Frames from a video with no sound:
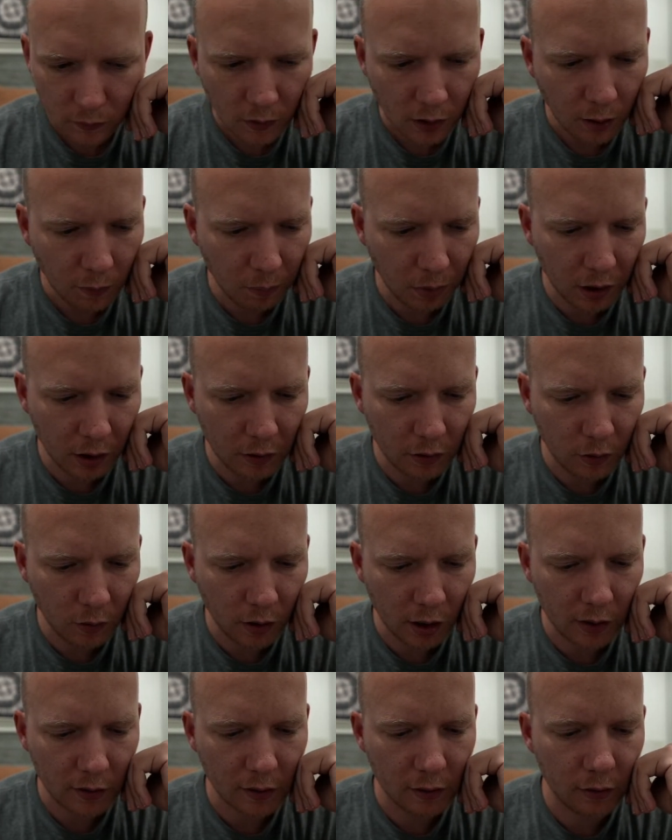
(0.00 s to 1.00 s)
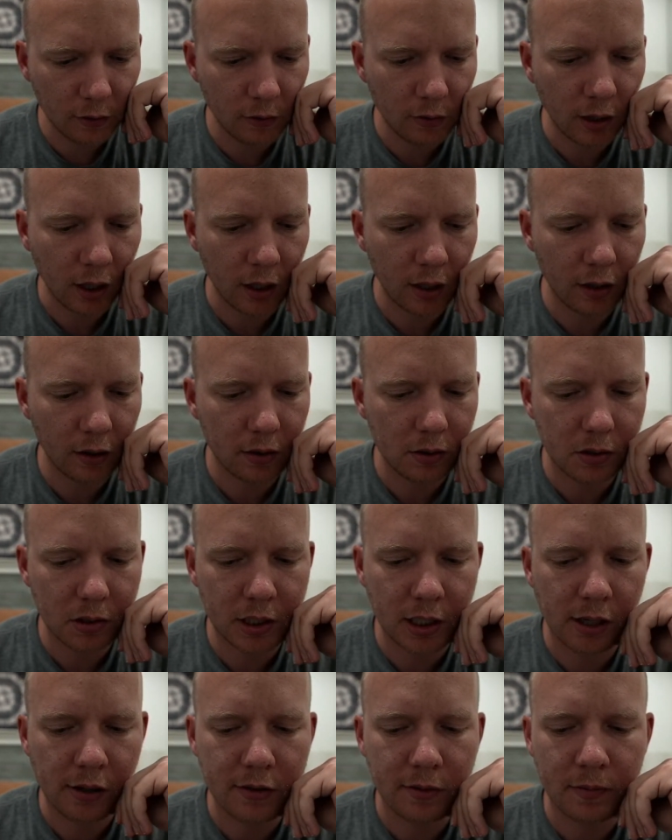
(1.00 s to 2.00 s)
but I do want to kind of
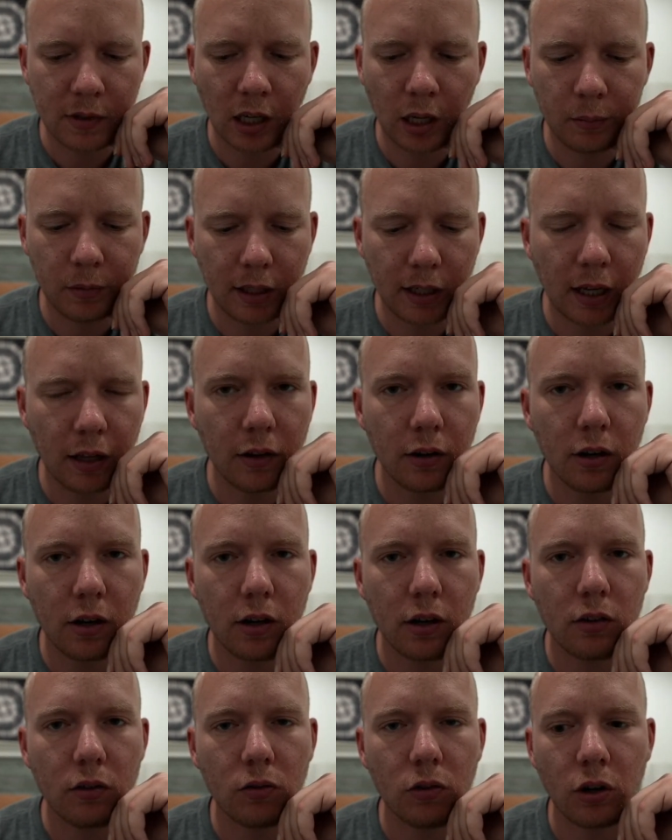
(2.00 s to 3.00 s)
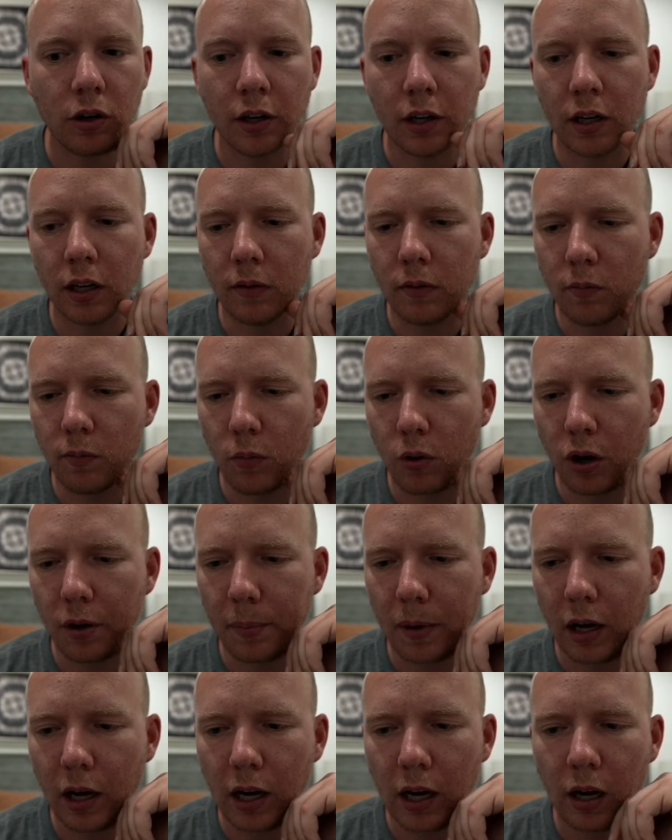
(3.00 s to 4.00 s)
share some time together learning more
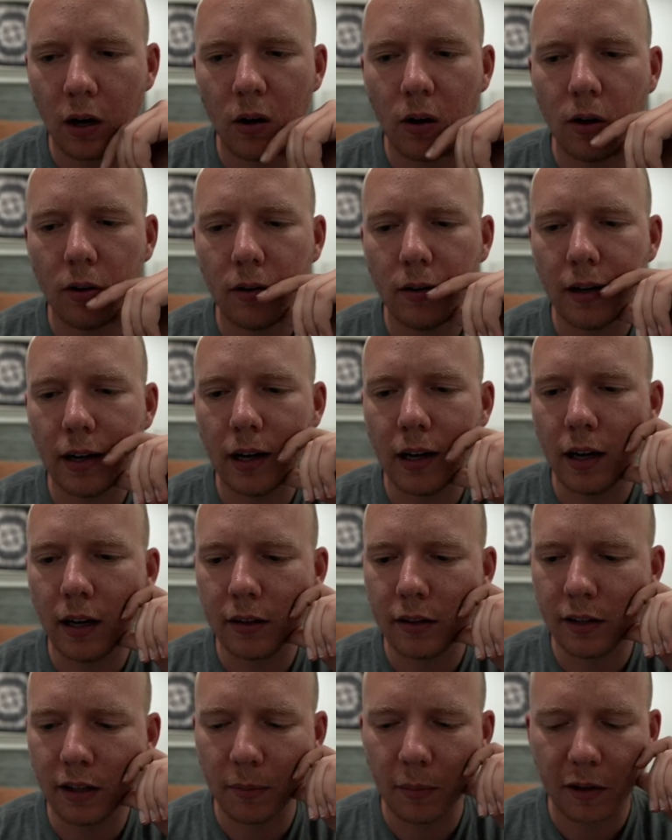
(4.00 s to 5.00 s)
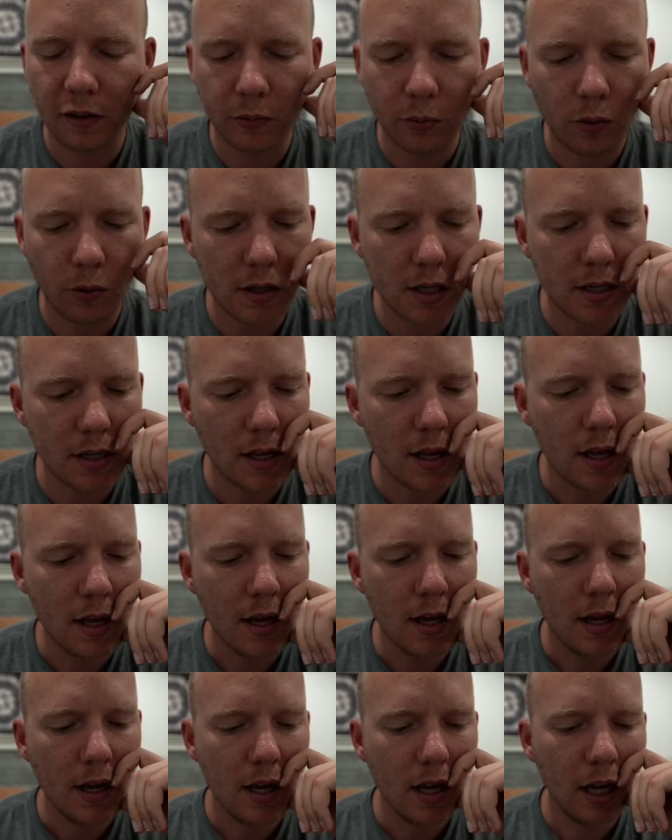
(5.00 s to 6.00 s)
about how TMS works.
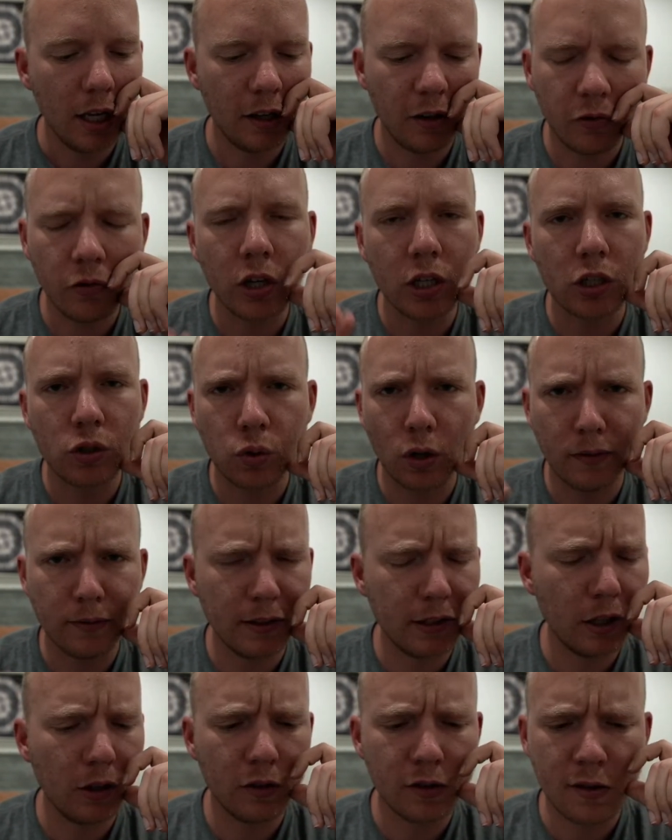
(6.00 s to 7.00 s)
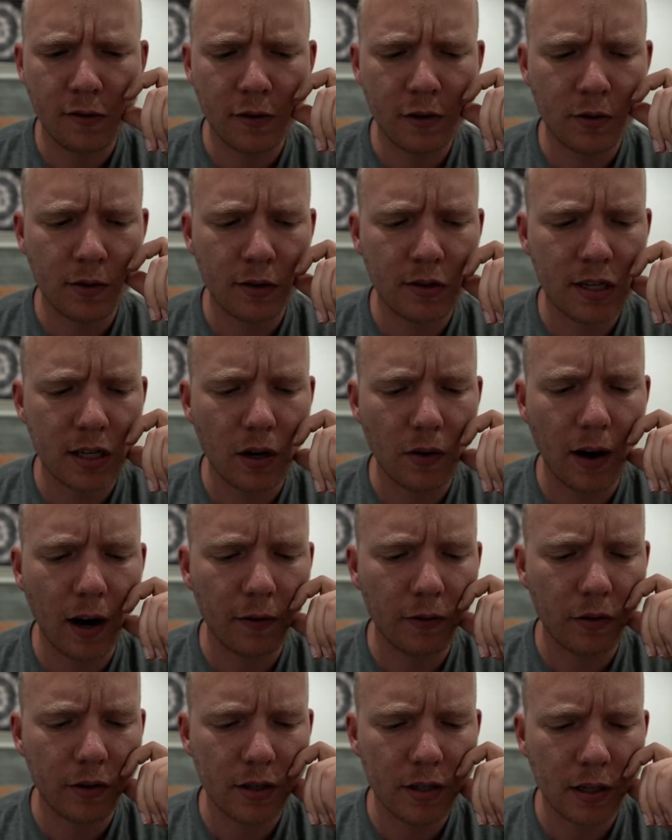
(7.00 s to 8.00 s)
It's a very short video, so if you just want to stick around
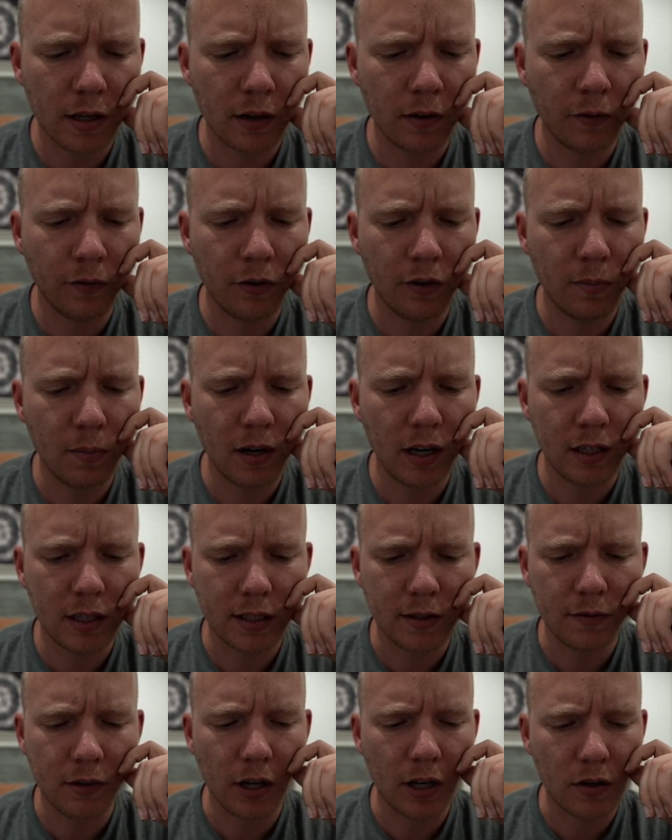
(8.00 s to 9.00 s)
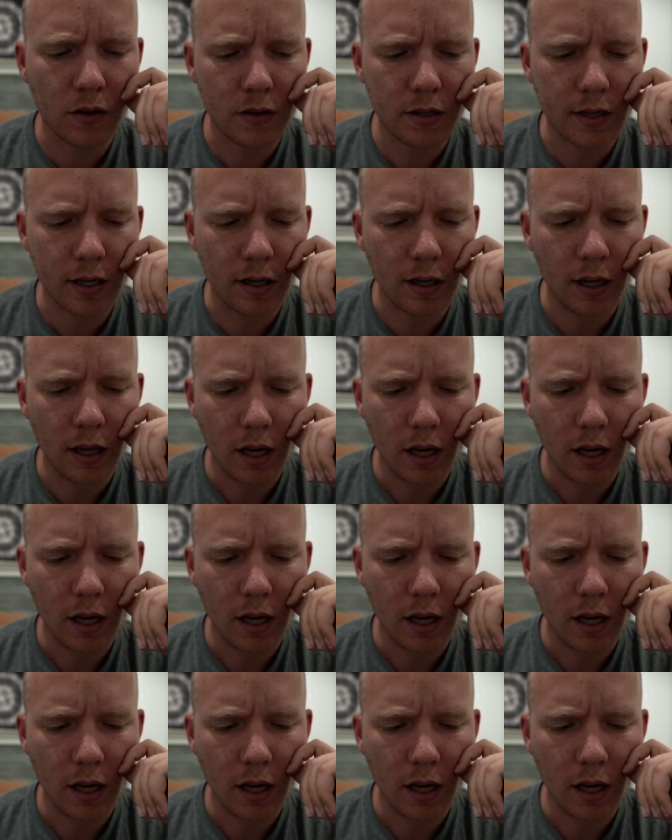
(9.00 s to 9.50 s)
for just a few minutes if you're interested.